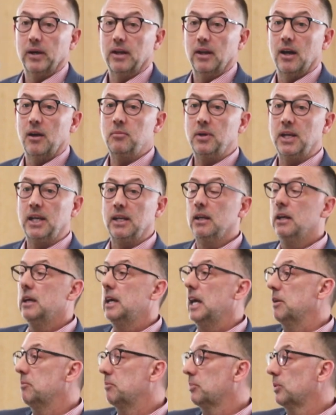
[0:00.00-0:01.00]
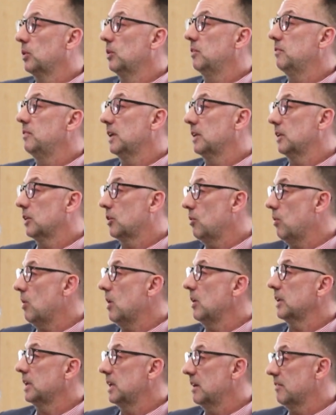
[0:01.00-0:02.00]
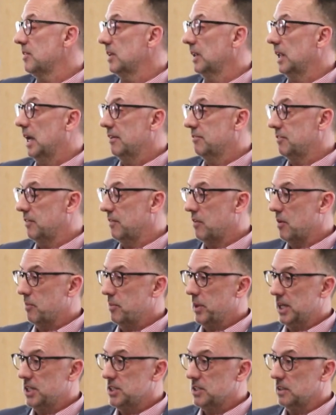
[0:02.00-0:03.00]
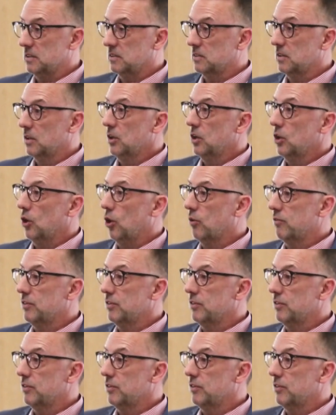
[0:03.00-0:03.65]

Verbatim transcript: But I mean, improving the quality of the life of our patients